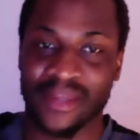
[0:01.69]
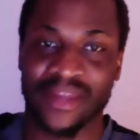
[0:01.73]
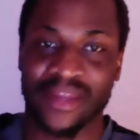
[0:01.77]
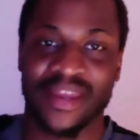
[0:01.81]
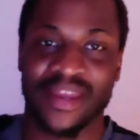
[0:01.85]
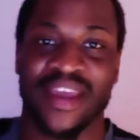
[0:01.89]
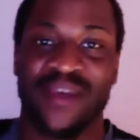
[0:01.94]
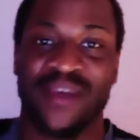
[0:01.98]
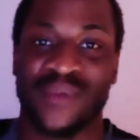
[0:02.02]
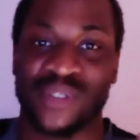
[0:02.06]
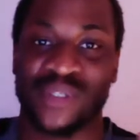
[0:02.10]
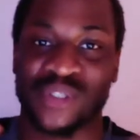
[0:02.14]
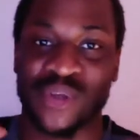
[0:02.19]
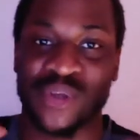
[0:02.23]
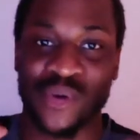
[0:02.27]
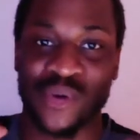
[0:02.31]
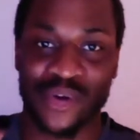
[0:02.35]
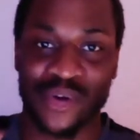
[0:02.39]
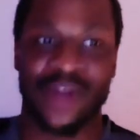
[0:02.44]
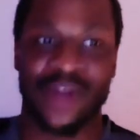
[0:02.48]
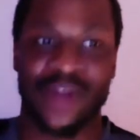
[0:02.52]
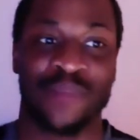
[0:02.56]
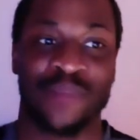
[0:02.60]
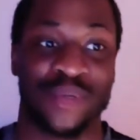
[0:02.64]
Hey, what's
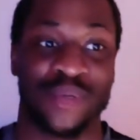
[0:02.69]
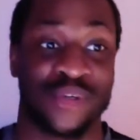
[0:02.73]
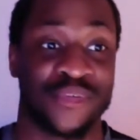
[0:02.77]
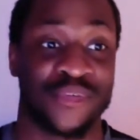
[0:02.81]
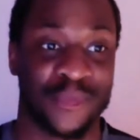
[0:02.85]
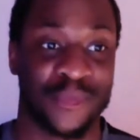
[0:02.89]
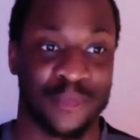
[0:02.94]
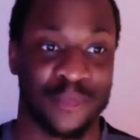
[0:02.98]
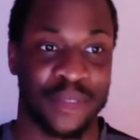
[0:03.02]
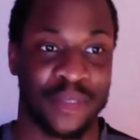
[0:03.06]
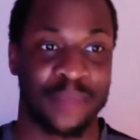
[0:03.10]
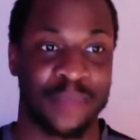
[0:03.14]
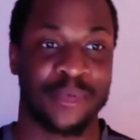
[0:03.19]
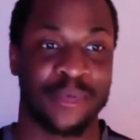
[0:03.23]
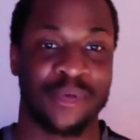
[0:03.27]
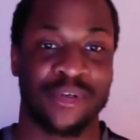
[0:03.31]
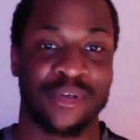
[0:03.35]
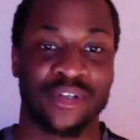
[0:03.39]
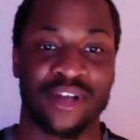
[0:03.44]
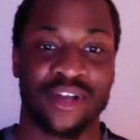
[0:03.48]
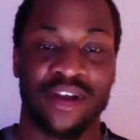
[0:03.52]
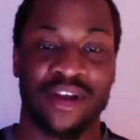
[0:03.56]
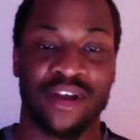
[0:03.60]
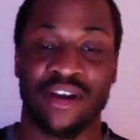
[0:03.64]
going on, beautiful
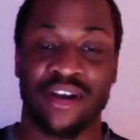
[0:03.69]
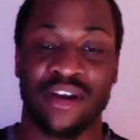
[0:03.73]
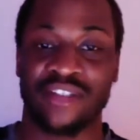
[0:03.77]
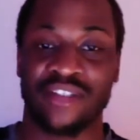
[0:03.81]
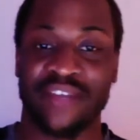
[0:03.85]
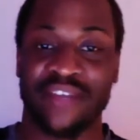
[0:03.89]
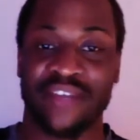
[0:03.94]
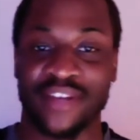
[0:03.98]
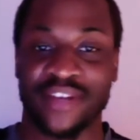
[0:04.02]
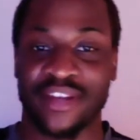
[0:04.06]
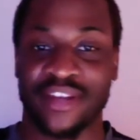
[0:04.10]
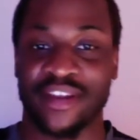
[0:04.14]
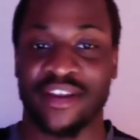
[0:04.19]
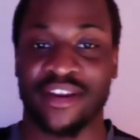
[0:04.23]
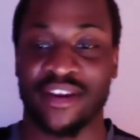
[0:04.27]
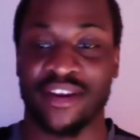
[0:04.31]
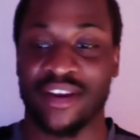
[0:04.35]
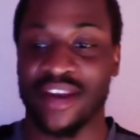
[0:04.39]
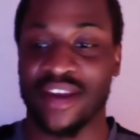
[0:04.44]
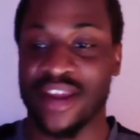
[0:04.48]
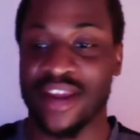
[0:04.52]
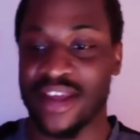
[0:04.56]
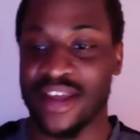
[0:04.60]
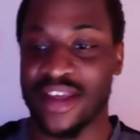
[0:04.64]
people? Carl David
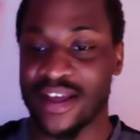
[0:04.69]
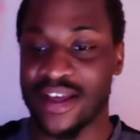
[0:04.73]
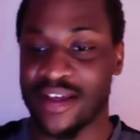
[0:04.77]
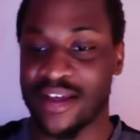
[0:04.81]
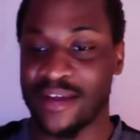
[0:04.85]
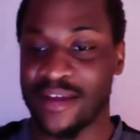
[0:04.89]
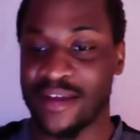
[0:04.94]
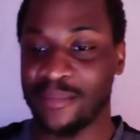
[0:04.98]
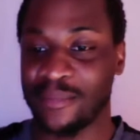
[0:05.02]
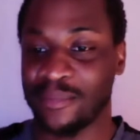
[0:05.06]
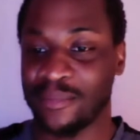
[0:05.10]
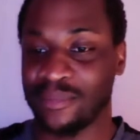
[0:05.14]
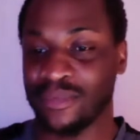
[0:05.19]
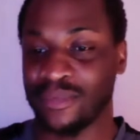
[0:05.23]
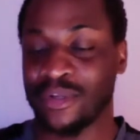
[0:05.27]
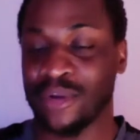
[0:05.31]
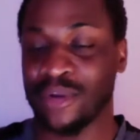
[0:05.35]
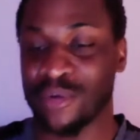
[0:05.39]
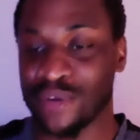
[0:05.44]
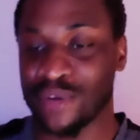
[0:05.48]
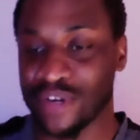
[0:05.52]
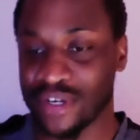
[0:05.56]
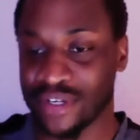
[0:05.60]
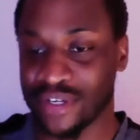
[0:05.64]
here.
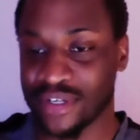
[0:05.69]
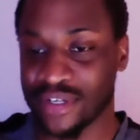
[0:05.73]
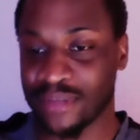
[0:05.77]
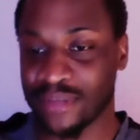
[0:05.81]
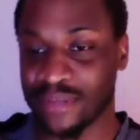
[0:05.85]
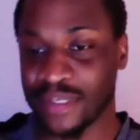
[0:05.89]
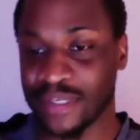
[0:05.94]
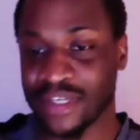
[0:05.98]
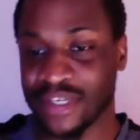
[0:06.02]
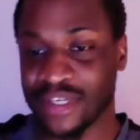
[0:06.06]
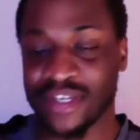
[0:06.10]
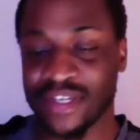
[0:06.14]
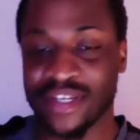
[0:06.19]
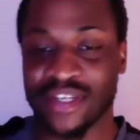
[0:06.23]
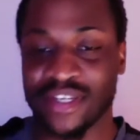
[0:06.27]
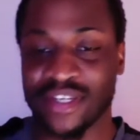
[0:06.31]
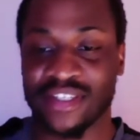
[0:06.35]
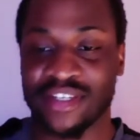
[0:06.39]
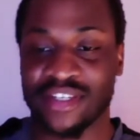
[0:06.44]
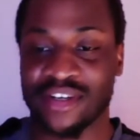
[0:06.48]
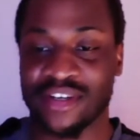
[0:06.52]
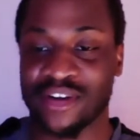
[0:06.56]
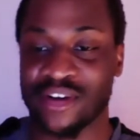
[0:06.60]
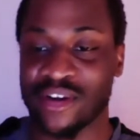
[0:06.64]
Lauren McKinney is
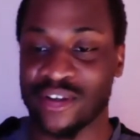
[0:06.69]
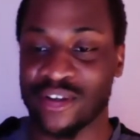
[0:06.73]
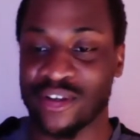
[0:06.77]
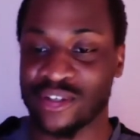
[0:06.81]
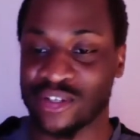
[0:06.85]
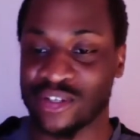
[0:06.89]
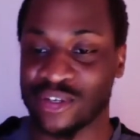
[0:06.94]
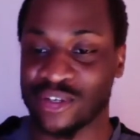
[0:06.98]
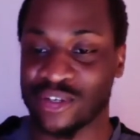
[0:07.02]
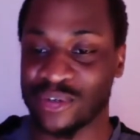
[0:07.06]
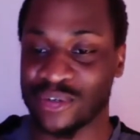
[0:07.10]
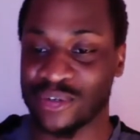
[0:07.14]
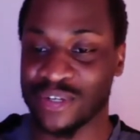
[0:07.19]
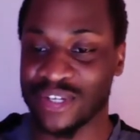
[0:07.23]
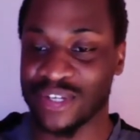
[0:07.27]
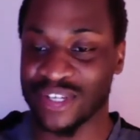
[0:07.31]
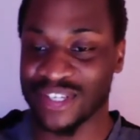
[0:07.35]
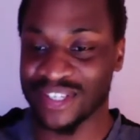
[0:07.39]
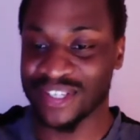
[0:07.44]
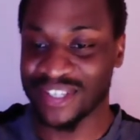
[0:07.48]
here also.